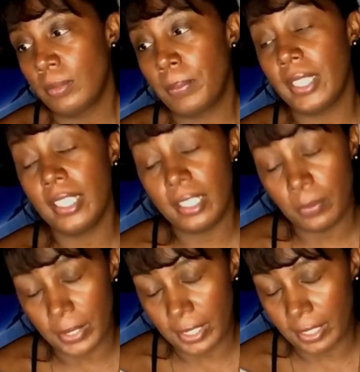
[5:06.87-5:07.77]
But
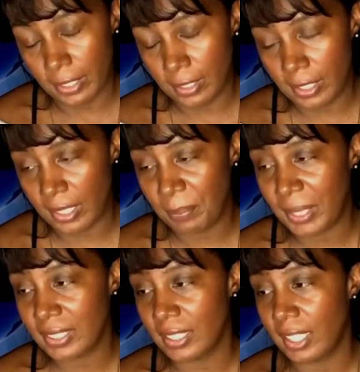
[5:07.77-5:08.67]
anyway, getting
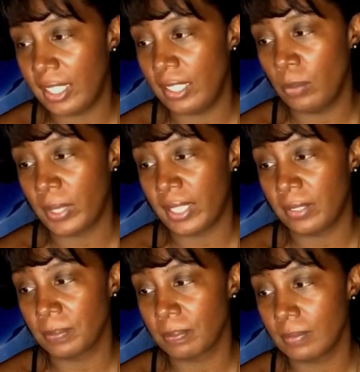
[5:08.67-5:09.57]
back to Katie
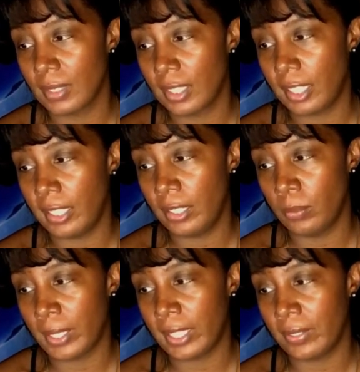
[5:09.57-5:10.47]
Wow. Katie
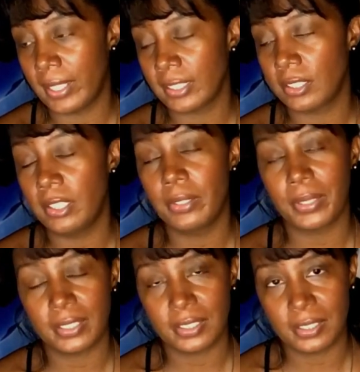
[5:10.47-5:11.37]
Wow has
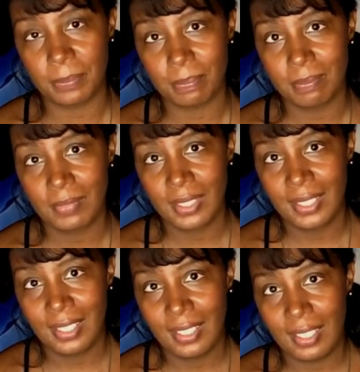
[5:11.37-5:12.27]
noticed
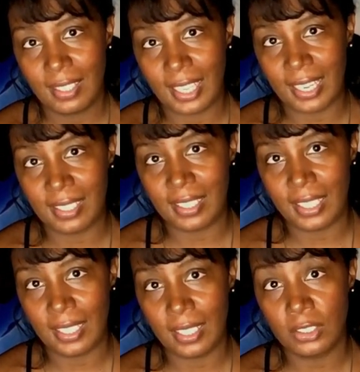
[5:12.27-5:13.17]
that
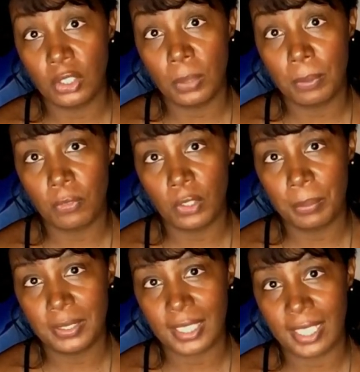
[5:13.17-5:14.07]
the Adult
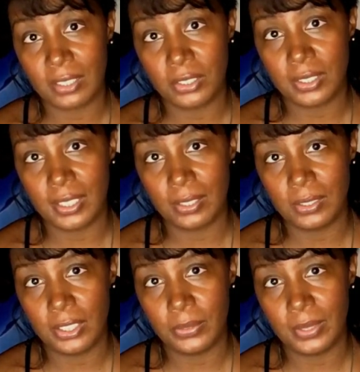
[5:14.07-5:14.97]
Performers Actors
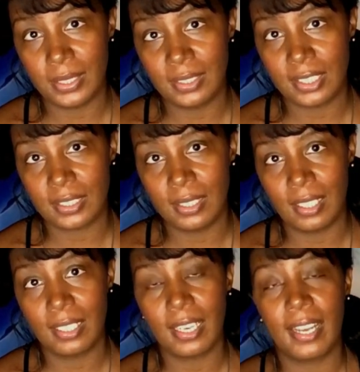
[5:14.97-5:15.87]
Guild Union does
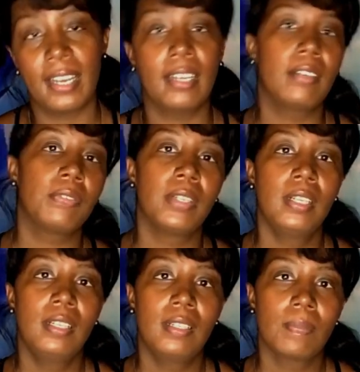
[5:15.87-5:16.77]
not have
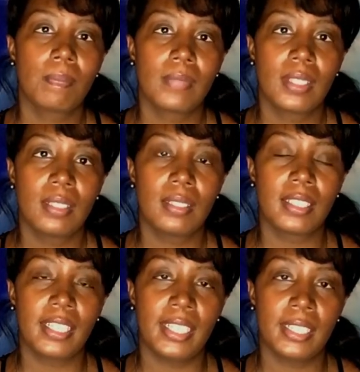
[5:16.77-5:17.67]
the
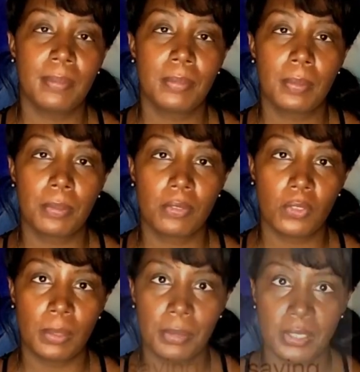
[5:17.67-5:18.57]
CAM
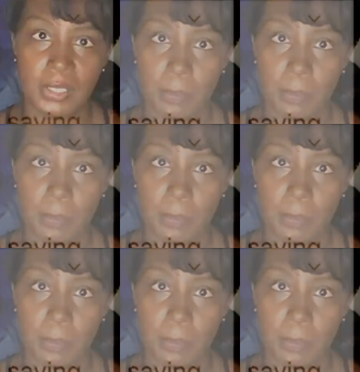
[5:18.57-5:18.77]
performers'